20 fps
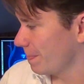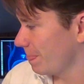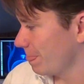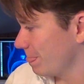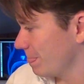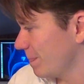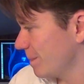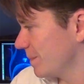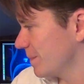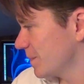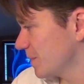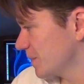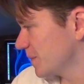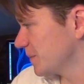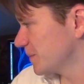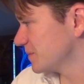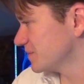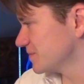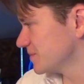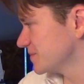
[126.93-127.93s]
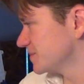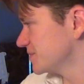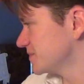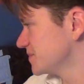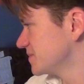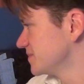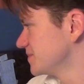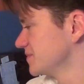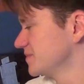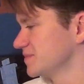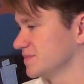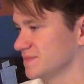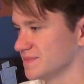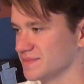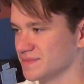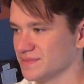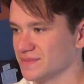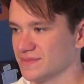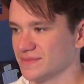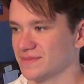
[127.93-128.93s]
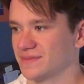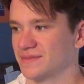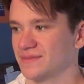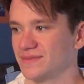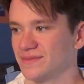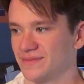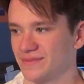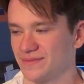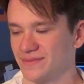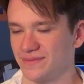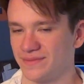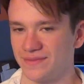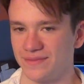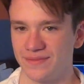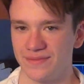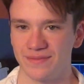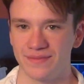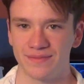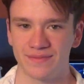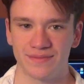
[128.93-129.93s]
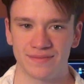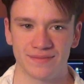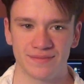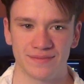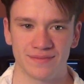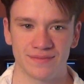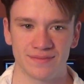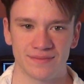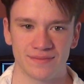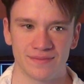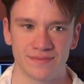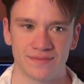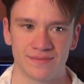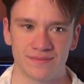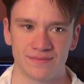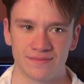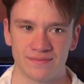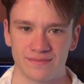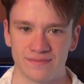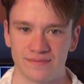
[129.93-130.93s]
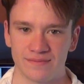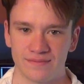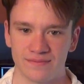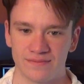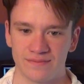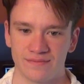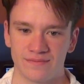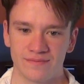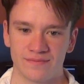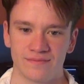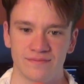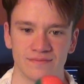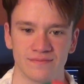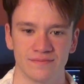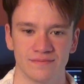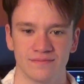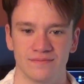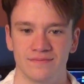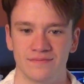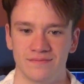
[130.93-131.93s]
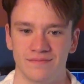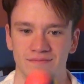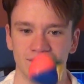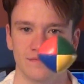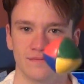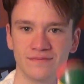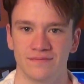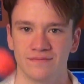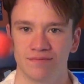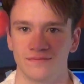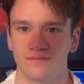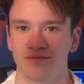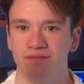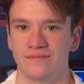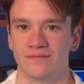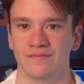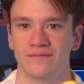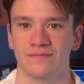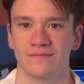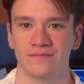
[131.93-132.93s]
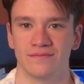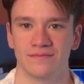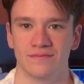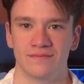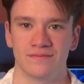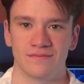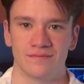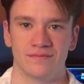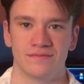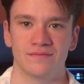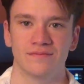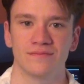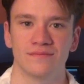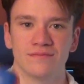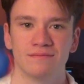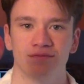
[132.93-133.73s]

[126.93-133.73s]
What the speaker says: [no speech]